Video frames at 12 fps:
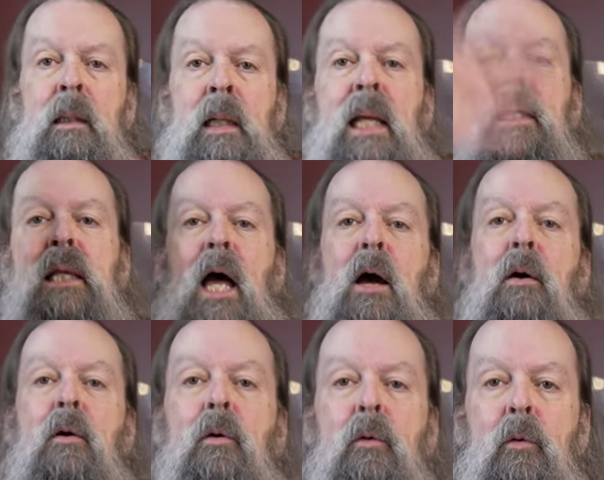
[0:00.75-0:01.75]

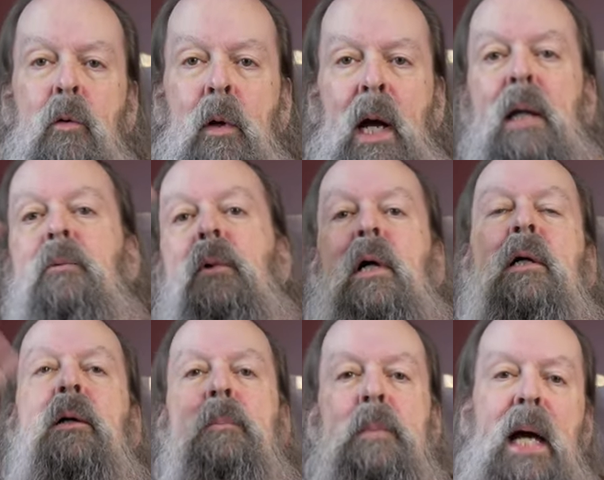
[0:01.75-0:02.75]
Hello, and
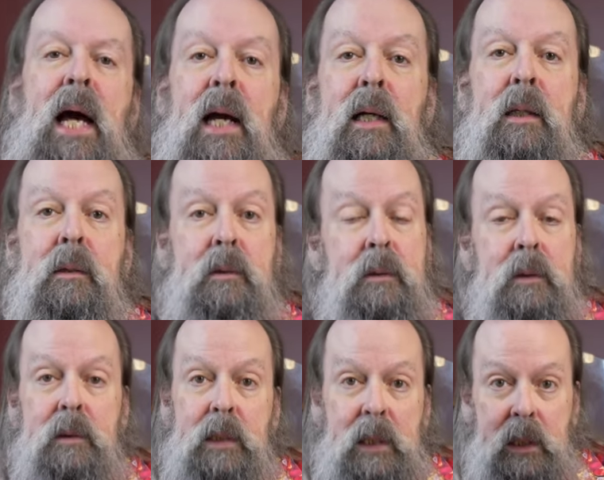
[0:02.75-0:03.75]
welcome back
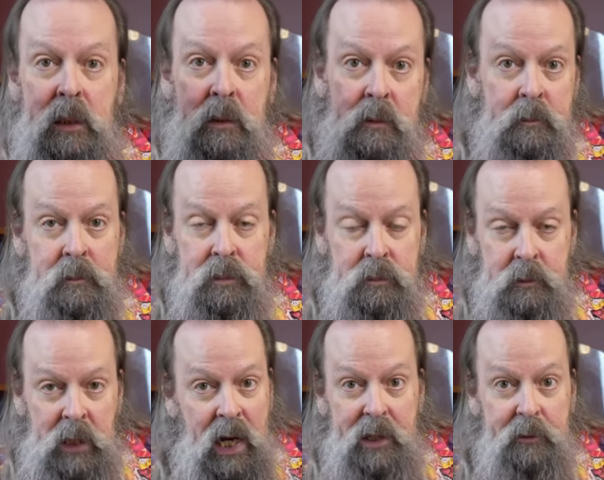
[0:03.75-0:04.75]
to the
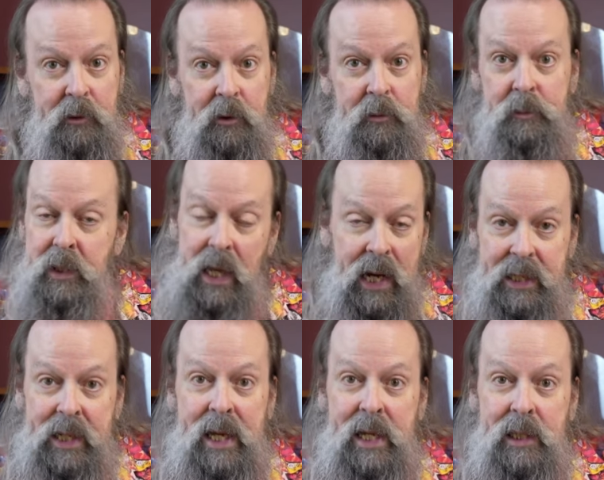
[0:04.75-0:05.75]
dining room yet
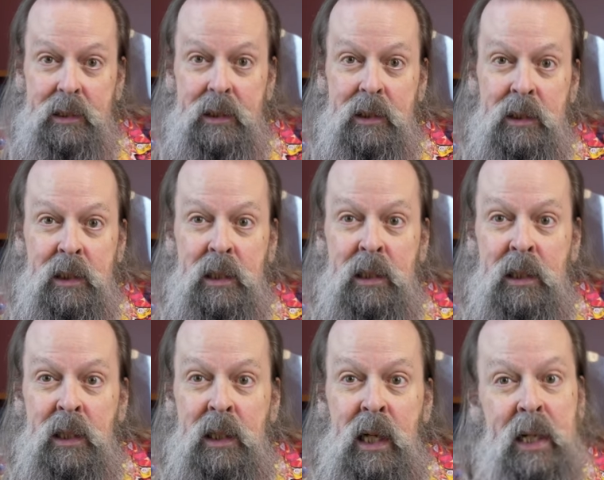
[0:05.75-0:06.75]
again.
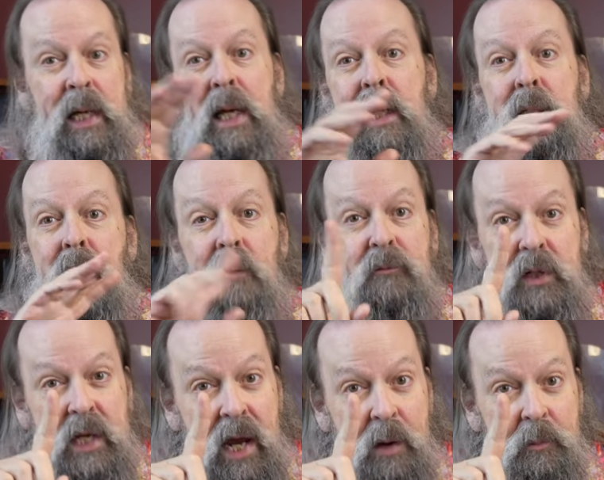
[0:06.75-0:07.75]
Again, not for
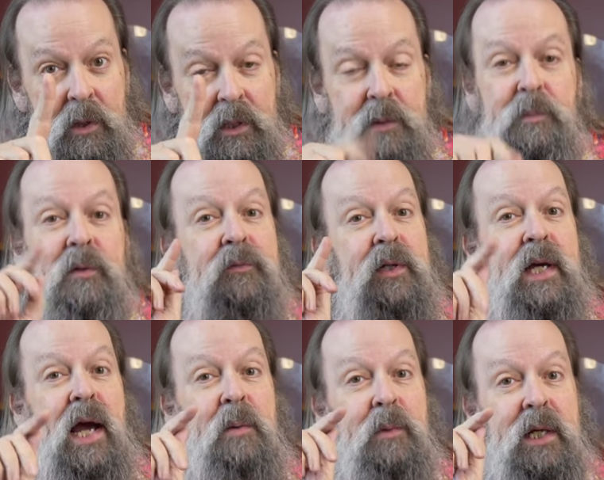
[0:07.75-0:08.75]
cameras, but for
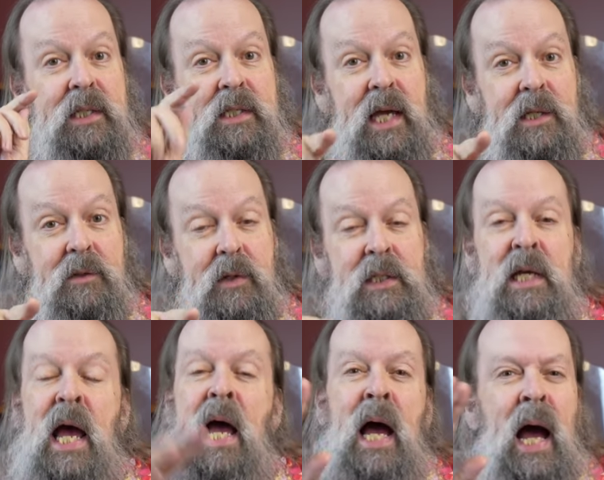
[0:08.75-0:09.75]
camera accessories.
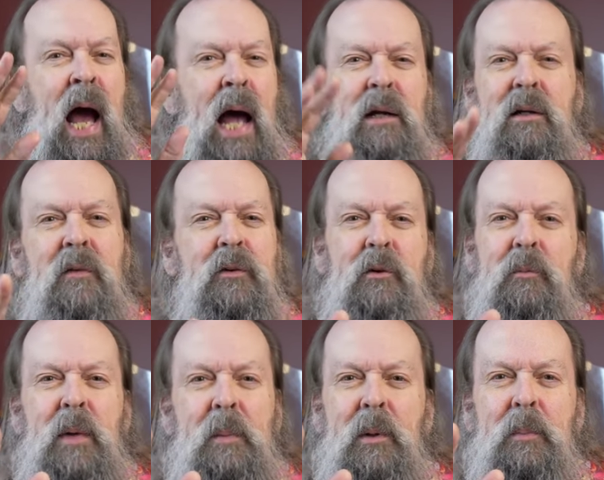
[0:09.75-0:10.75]
I don't know if you
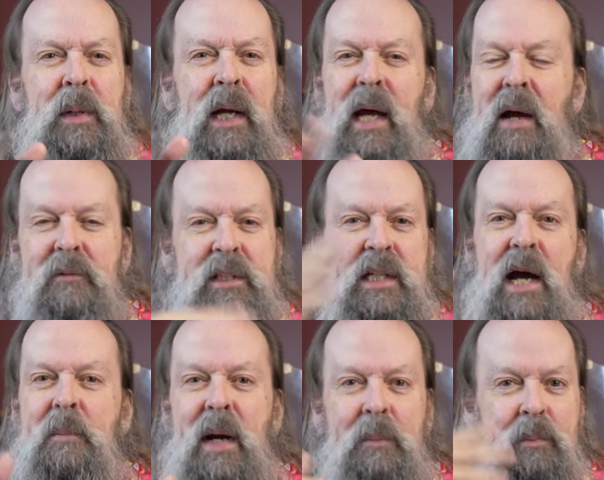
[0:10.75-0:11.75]
remember, but I, every
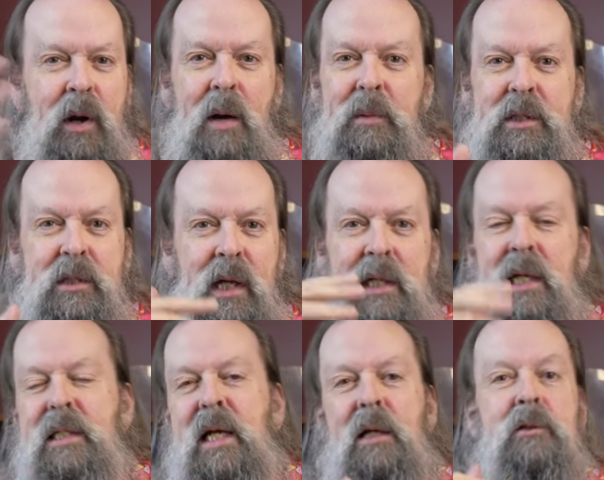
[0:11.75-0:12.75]
time I promise you, like I
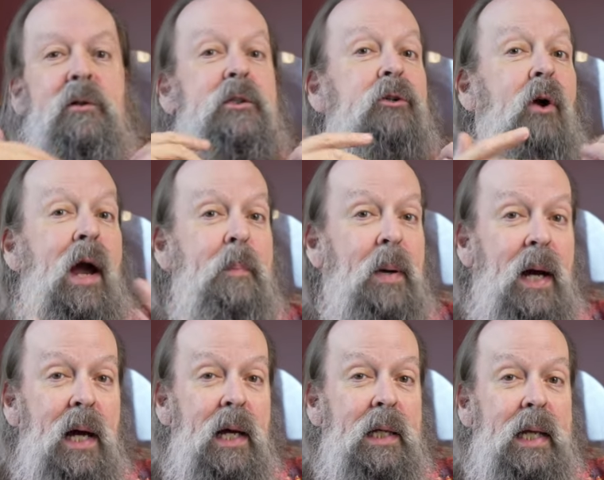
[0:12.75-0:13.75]
said, I'll do a
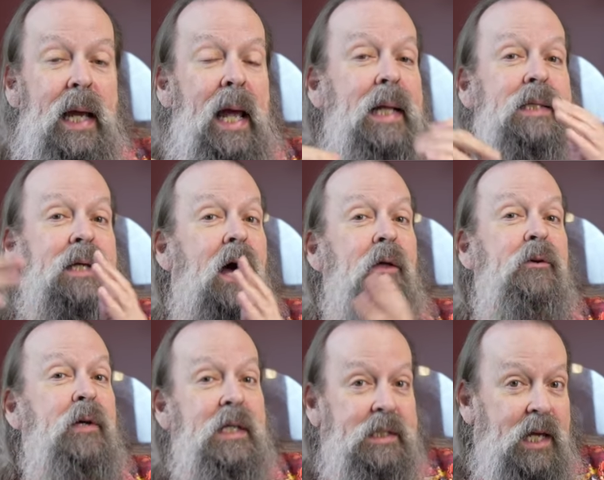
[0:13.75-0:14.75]
tripod and
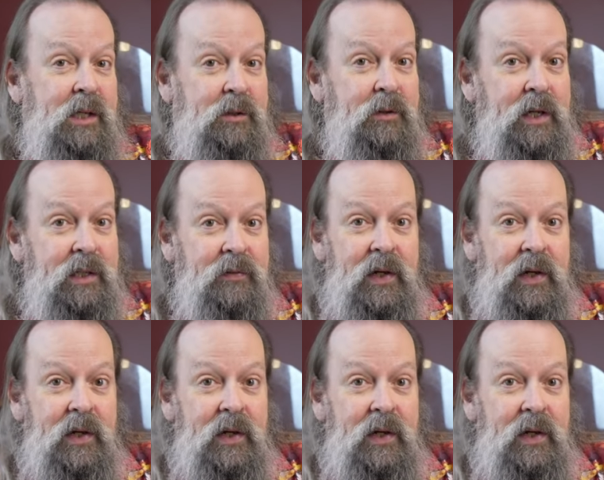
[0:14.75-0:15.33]
other accessories